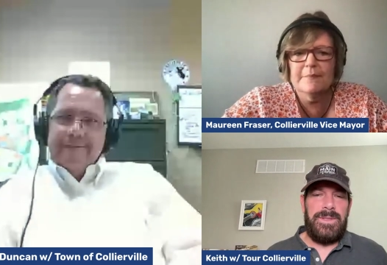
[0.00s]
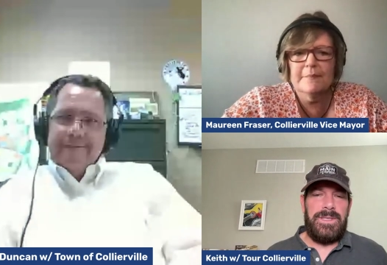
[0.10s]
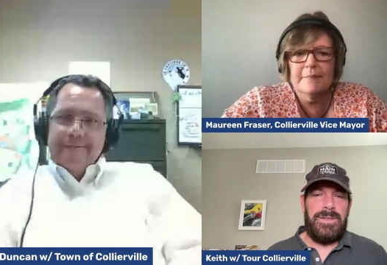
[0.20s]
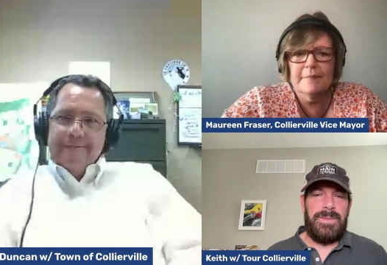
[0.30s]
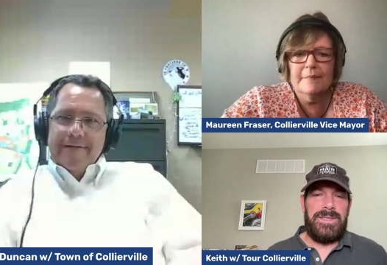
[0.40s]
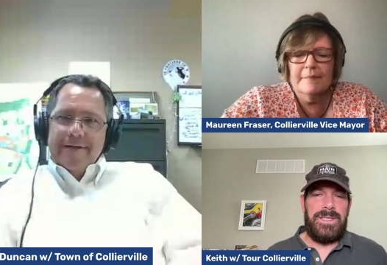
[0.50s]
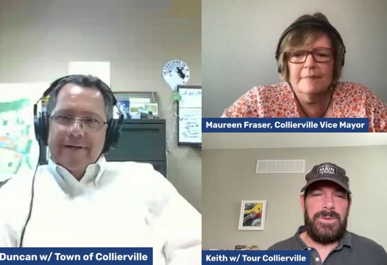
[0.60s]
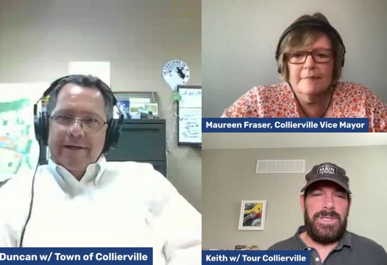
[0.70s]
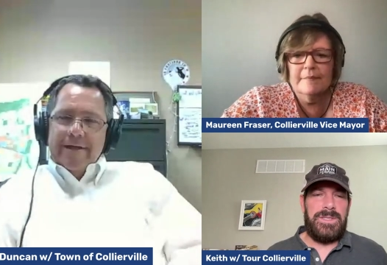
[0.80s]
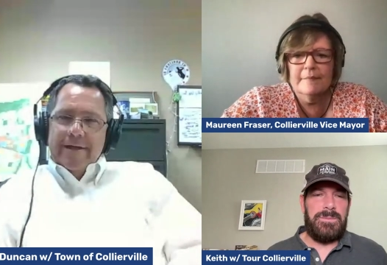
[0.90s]
Speaker 1: Um, I think
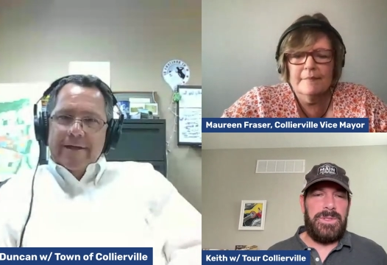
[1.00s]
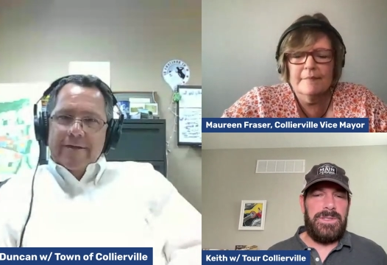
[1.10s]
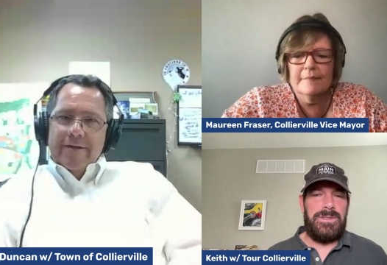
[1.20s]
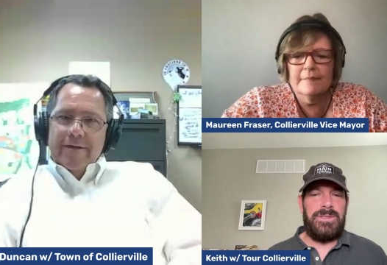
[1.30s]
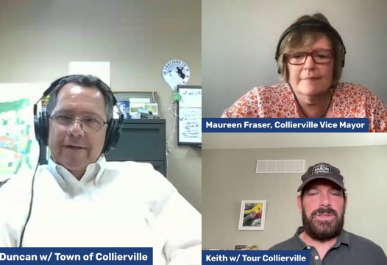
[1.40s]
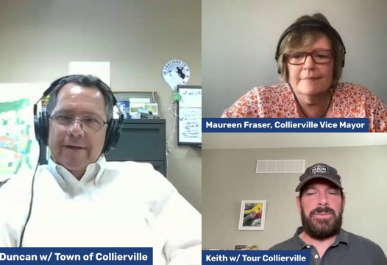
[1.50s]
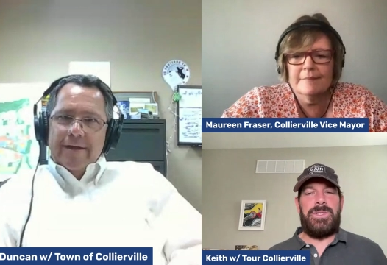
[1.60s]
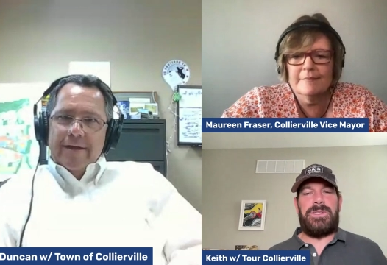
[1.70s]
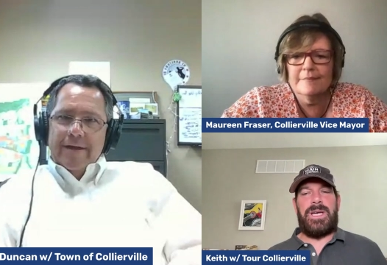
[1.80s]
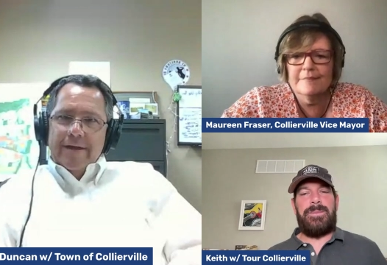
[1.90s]
we hit some good some
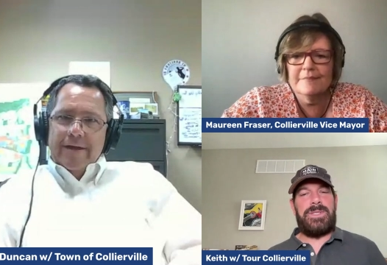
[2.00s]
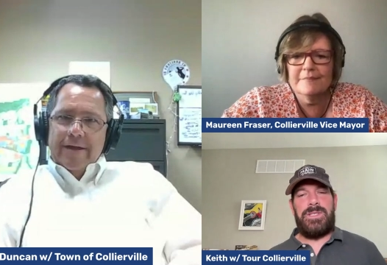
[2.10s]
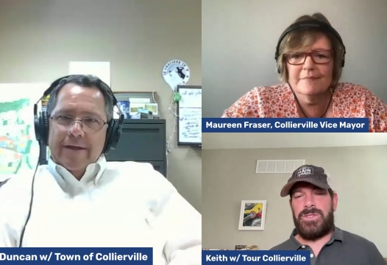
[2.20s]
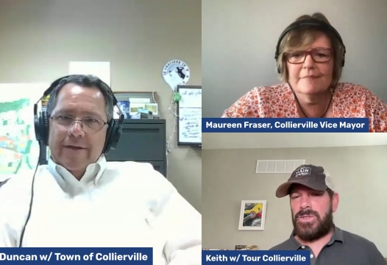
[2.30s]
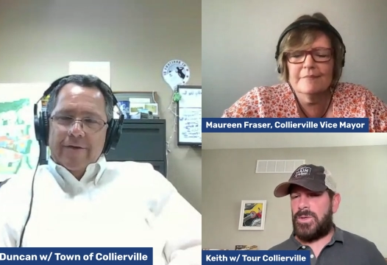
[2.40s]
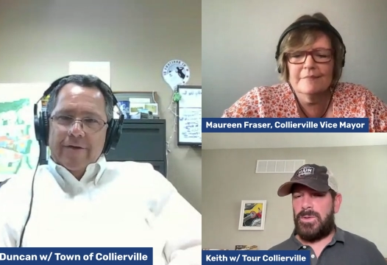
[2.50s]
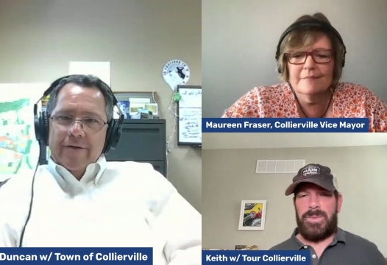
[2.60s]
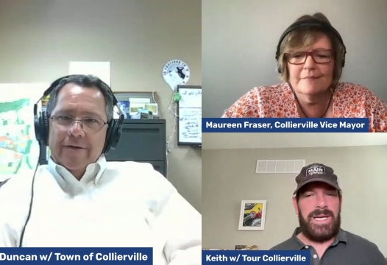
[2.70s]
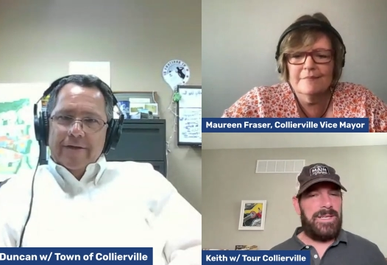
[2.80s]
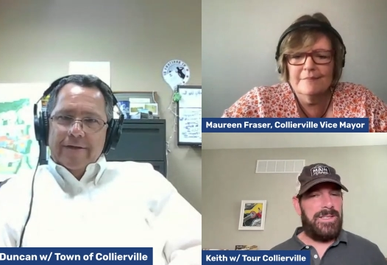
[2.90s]
good topics here. Circled
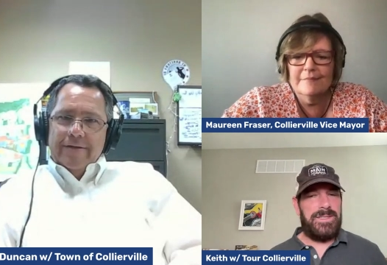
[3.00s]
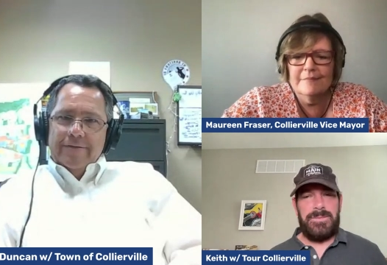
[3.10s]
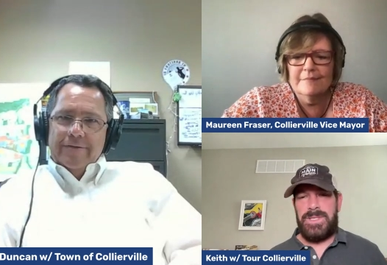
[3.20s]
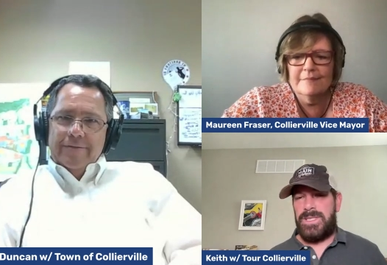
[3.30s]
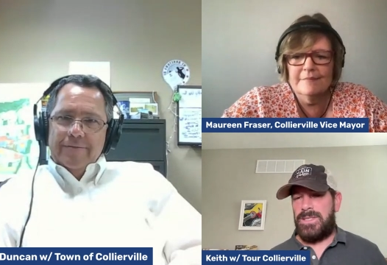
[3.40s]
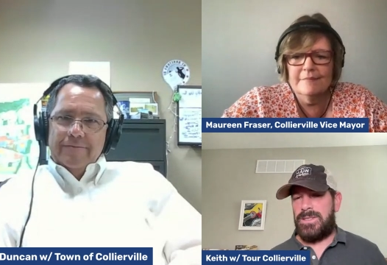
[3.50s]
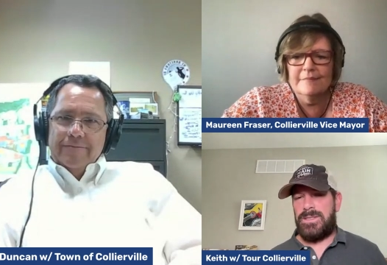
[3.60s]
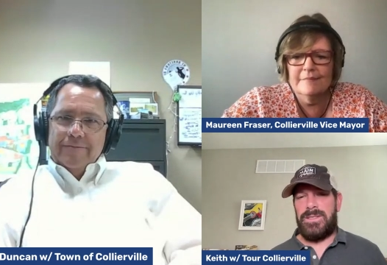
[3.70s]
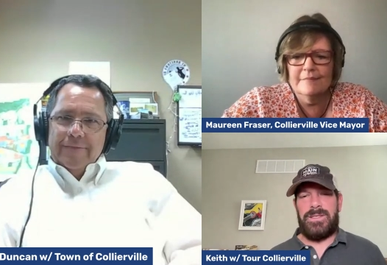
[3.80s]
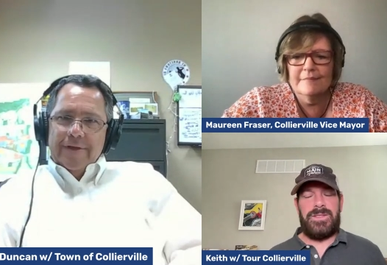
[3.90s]
back on some things,
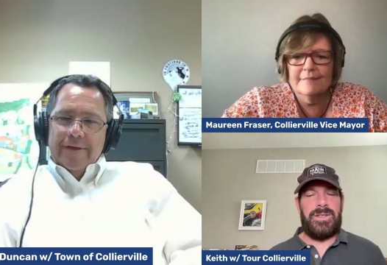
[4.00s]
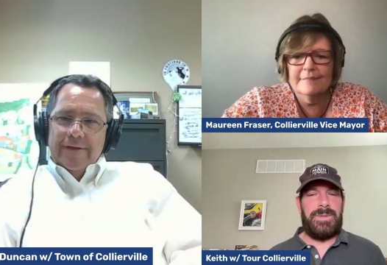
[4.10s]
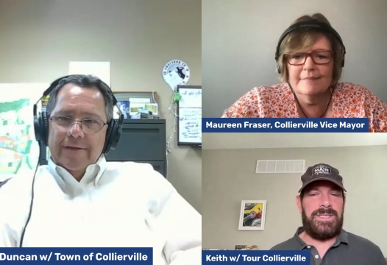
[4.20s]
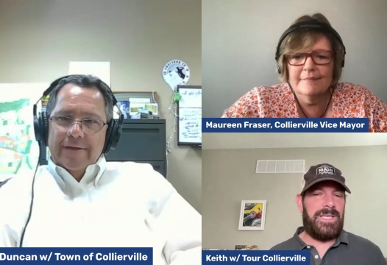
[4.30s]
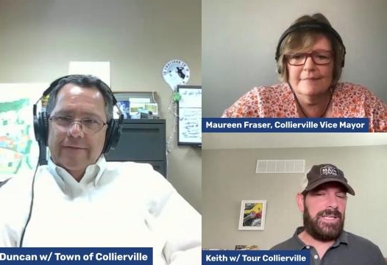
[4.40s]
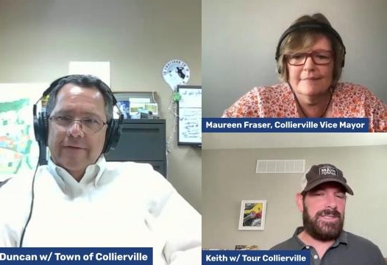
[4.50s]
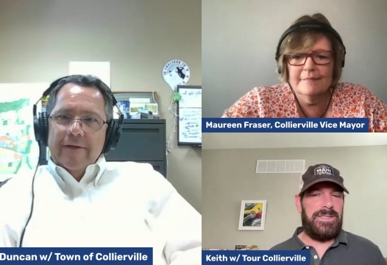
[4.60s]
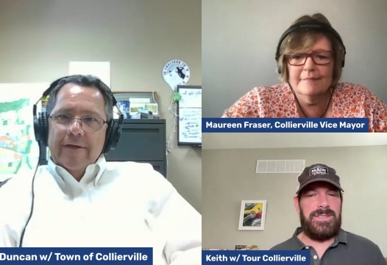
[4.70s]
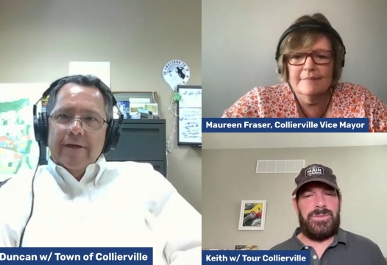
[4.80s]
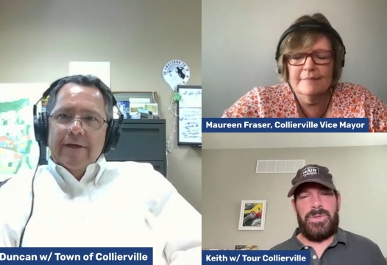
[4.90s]
uh, talking about
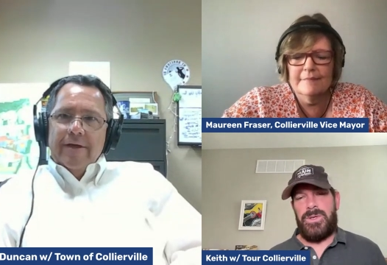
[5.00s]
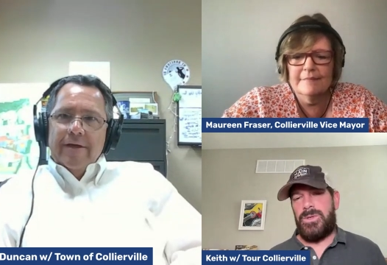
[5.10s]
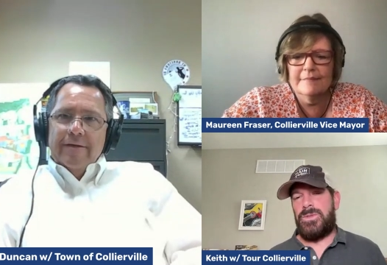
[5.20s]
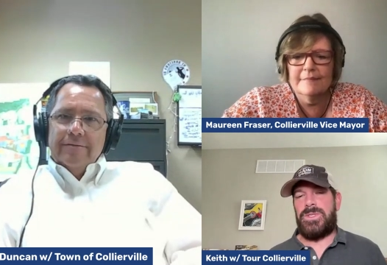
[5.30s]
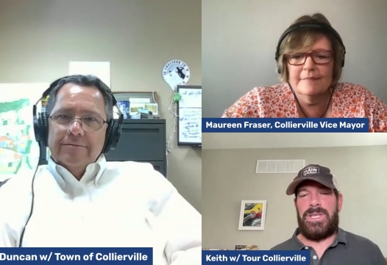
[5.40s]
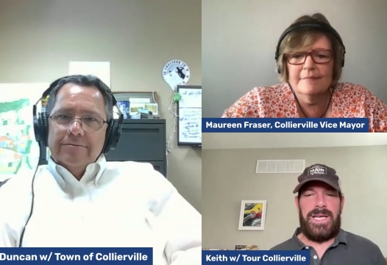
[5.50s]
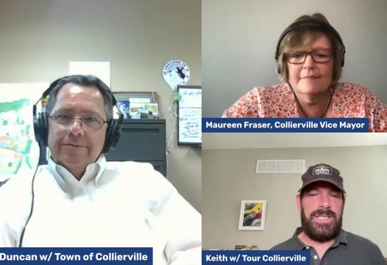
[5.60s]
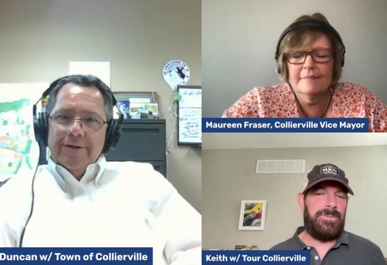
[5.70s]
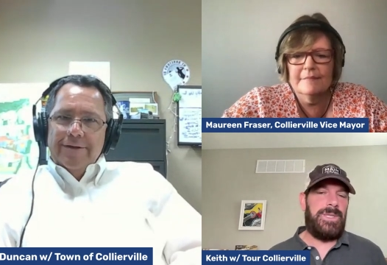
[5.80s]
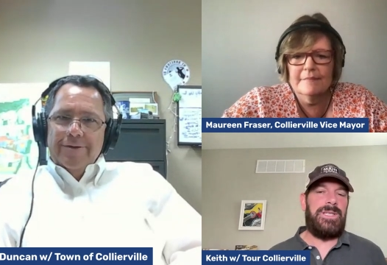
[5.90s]
taxes and roads and
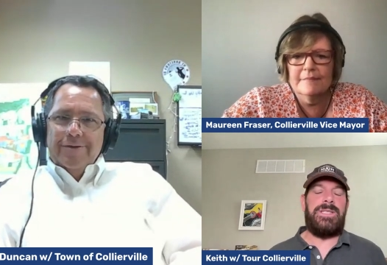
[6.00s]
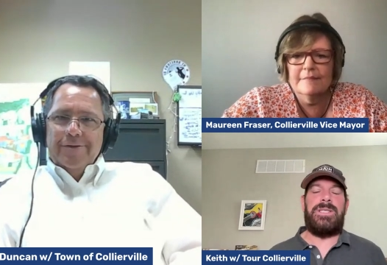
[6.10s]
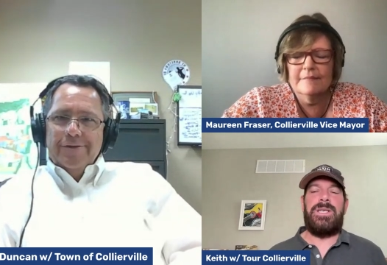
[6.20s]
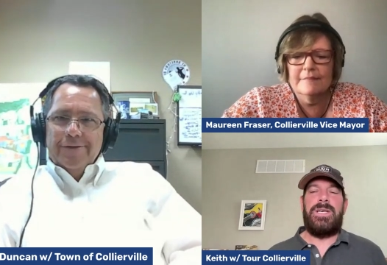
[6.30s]
Ashby, and